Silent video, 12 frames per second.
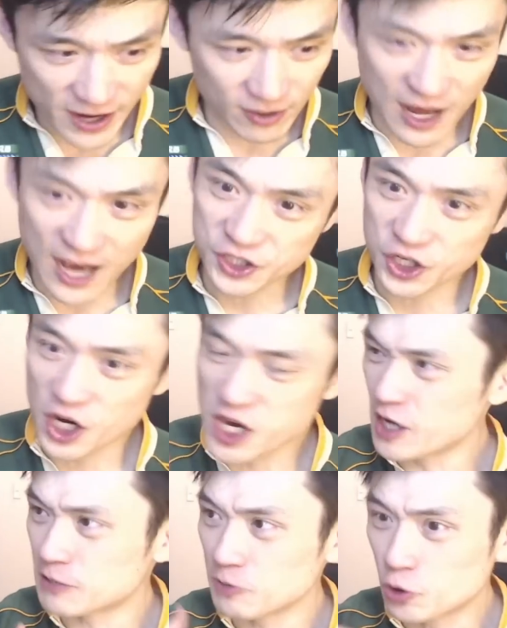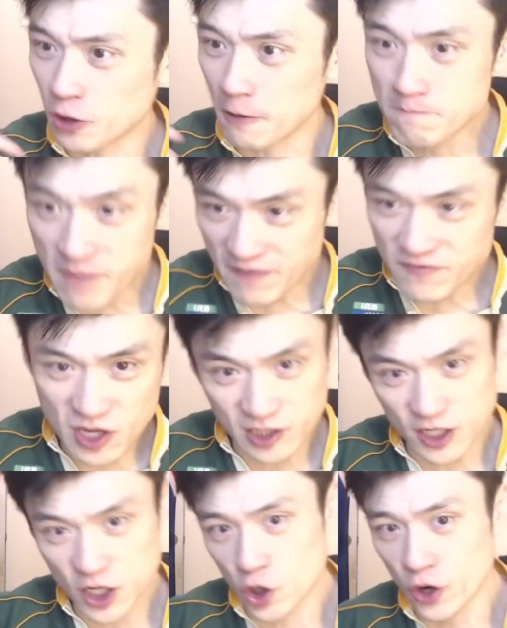now. Last year, he has been
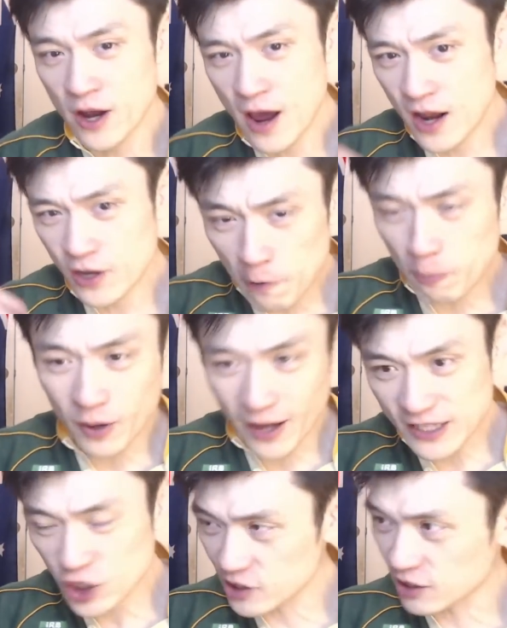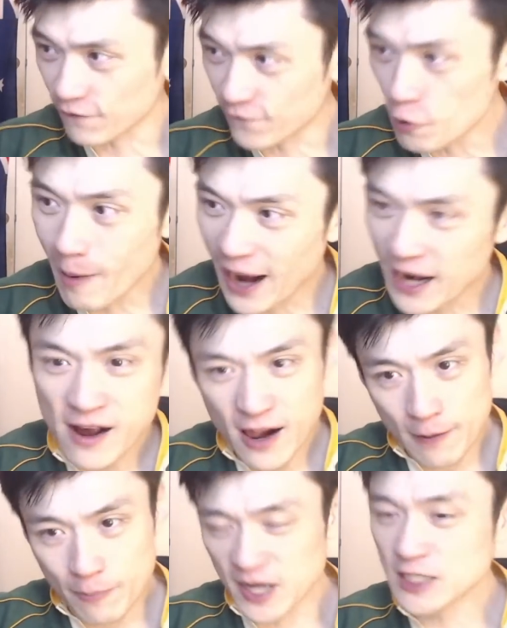tremendously good. Not playing just the fullback,
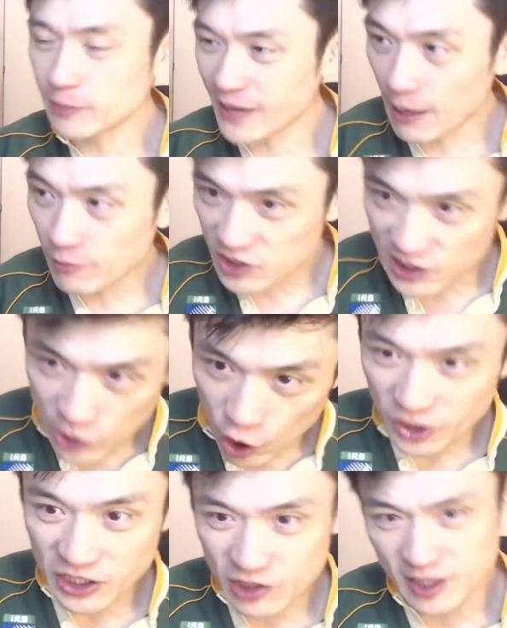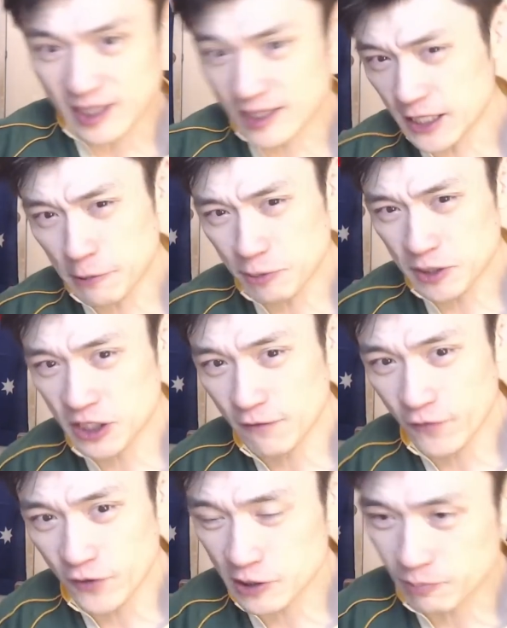but he's been able to slot into the center position
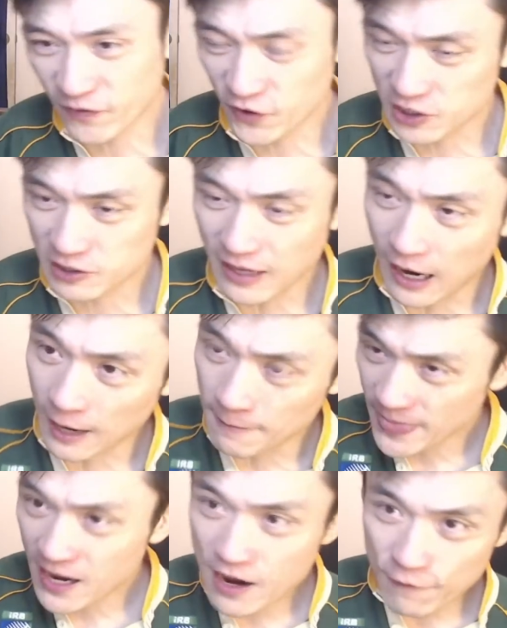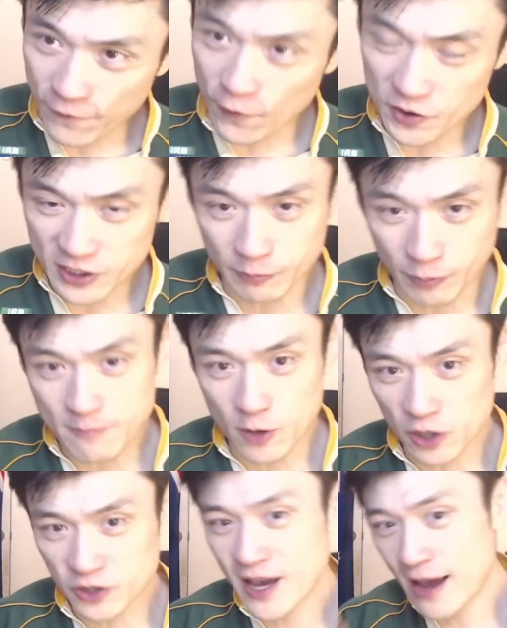for the
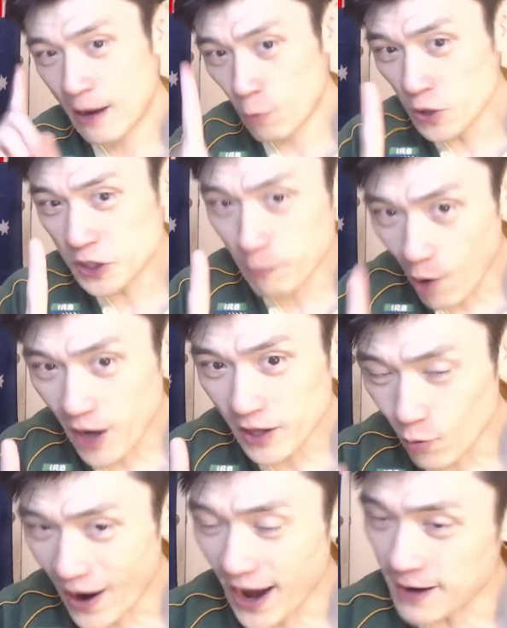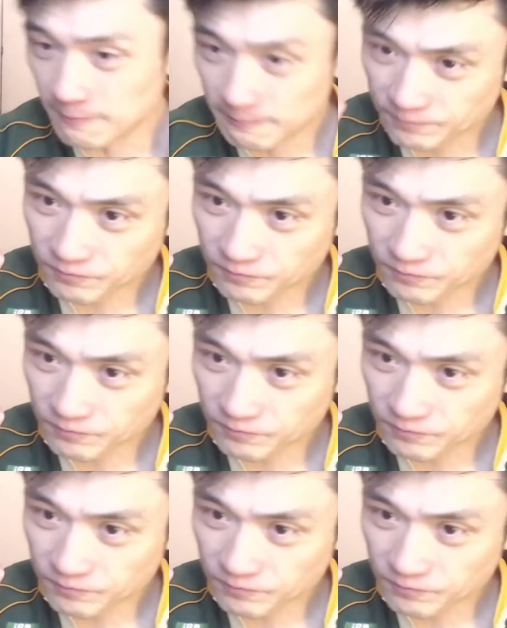Springboks, which, by the way,